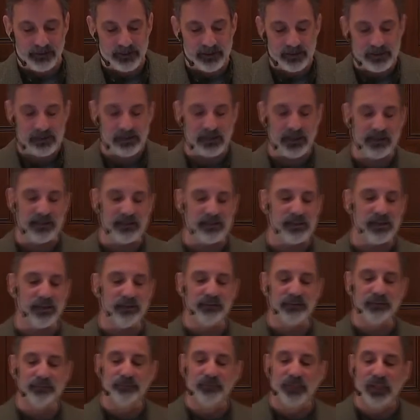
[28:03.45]
Slide
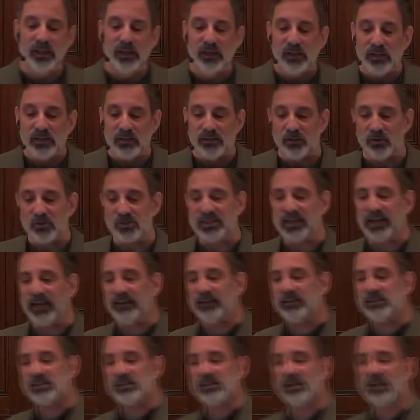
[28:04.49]
seven. Those
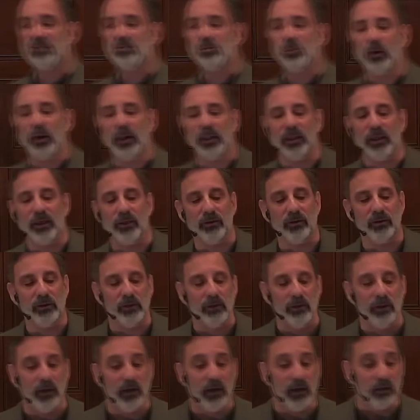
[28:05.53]
tenants said to one another,
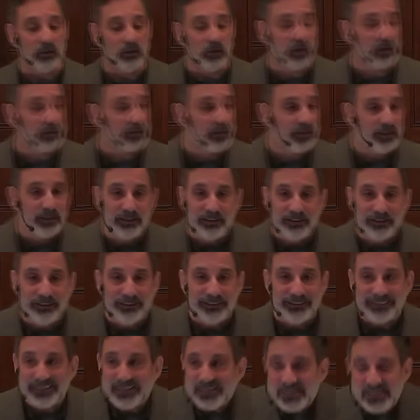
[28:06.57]
look,
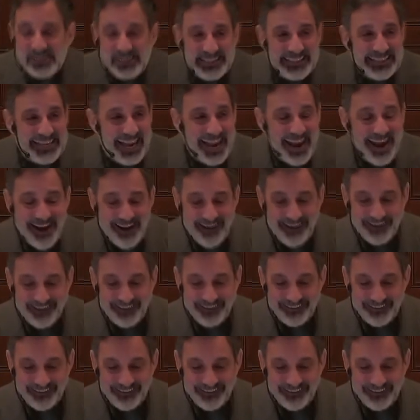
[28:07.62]
this is the heir.